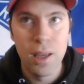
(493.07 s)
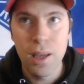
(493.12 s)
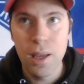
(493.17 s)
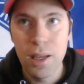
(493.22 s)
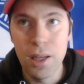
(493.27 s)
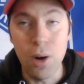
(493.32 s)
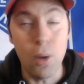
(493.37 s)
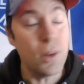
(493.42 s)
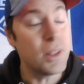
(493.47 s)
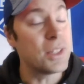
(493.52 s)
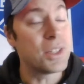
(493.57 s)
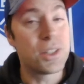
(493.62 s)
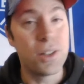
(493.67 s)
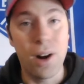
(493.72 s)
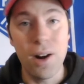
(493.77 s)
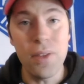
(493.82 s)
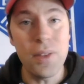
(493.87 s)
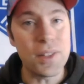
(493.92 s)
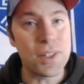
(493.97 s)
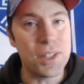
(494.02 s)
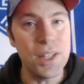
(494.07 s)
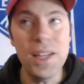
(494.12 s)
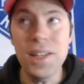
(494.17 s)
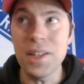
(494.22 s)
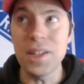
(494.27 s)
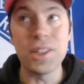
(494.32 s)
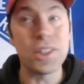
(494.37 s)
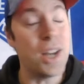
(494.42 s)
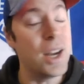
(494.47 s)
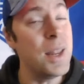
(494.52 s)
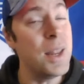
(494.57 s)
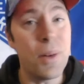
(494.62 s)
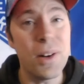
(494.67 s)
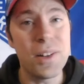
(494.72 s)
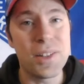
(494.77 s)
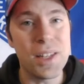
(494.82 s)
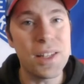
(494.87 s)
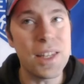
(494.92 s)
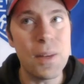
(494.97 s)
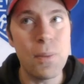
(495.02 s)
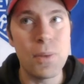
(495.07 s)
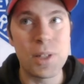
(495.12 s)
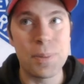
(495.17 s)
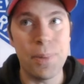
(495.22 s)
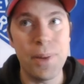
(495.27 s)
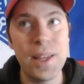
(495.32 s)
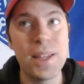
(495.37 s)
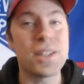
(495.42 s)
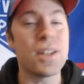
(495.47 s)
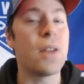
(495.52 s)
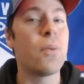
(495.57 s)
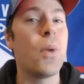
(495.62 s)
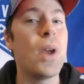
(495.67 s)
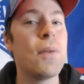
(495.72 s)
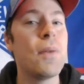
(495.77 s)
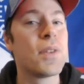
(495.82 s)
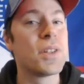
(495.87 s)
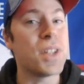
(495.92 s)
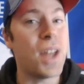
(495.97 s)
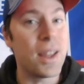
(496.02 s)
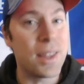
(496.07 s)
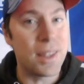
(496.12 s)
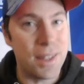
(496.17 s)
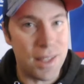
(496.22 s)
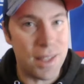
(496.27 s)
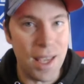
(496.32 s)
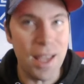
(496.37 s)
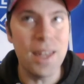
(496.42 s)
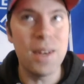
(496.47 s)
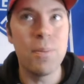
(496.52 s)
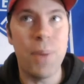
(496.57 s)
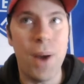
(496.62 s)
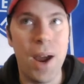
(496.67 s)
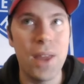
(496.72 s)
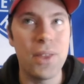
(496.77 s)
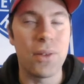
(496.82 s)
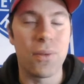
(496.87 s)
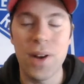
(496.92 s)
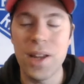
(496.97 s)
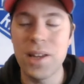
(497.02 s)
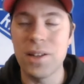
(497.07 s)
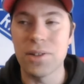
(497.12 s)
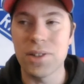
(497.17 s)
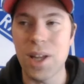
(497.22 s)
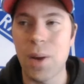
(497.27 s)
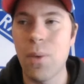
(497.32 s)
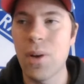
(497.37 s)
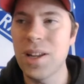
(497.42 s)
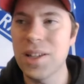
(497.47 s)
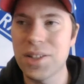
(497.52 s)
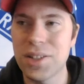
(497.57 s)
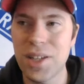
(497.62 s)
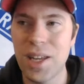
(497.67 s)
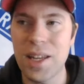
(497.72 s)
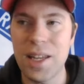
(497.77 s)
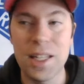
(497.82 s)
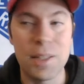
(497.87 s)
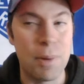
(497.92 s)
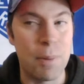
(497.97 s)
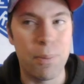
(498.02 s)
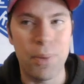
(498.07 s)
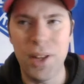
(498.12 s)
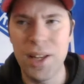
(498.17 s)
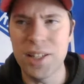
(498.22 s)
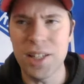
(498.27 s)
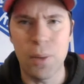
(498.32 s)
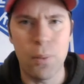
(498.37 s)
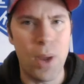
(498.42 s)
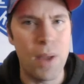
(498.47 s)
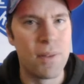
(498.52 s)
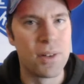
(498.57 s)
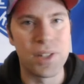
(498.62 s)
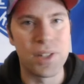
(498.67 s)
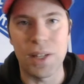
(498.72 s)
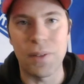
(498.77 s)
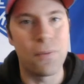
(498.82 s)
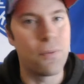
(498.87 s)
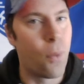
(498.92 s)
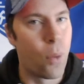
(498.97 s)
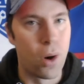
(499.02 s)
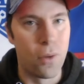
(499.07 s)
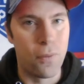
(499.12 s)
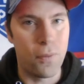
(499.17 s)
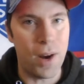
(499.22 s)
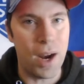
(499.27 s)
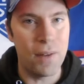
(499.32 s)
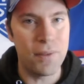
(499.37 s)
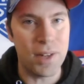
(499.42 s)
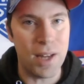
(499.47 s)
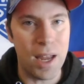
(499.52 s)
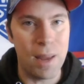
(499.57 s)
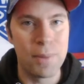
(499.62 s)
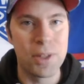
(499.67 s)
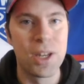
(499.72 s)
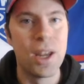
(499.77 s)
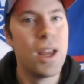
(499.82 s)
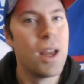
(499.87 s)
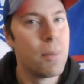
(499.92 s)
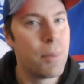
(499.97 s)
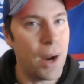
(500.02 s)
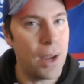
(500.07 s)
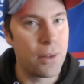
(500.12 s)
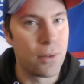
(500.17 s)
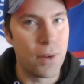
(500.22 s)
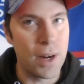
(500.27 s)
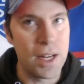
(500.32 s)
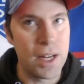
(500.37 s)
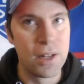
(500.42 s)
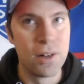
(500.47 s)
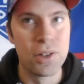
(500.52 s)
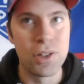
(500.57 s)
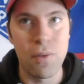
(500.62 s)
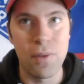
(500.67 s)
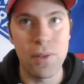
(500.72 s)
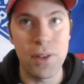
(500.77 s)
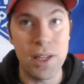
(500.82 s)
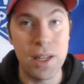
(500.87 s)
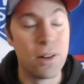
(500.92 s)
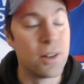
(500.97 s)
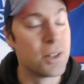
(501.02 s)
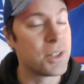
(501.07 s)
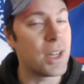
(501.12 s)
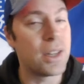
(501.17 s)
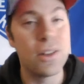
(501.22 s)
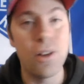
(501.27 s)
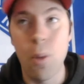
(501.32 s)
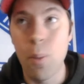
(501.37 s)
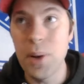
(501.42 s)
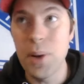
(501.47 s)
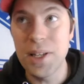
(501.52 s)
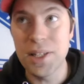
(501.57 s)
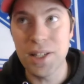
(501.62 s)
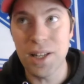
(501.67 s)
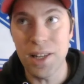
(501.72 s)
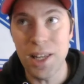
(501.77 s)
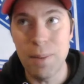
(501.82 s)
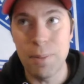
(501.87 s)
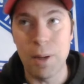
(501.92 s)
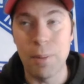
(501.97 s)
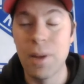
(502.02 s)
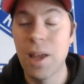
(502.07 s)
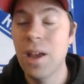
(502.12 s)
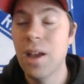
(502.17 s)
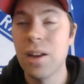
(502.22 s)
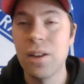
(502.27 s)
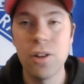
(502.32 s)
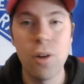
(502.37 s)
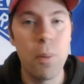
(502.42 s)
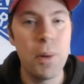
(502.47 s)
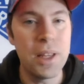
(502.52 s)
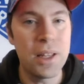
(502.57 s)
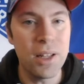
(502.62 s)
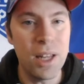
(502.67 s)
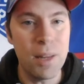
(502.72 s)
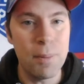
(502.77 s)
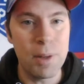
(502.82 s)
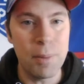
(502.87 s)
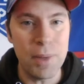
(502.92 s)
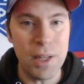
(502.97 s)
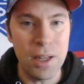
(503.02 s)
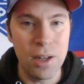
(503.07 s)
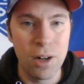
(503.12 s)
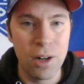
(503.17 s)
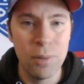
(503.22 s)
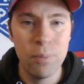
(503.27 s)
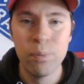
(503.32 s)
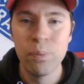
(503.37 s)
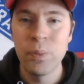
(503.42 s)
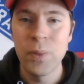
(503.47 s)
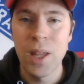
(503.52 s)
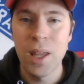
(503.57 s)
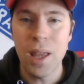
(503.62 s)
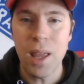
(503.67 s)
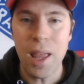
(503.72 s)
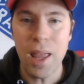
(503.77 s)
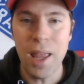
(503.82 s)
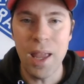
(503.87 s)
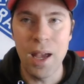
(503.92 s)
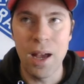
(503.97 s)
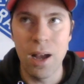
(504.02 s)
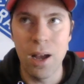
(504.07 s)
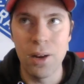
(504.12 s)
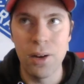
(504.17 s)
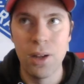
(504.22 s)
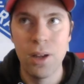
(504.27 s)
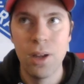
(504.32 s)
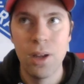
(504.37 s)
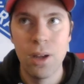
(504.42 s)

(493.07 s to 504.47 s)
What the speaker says: you know, at the start of the season, Jonny Brodzinski was placed on waivers again by the Rangers. I want to say he's been placed on waivers like 4 or 5 times by the Rangers over the years, and nobody's claimed him. Nobody claimed him here. And,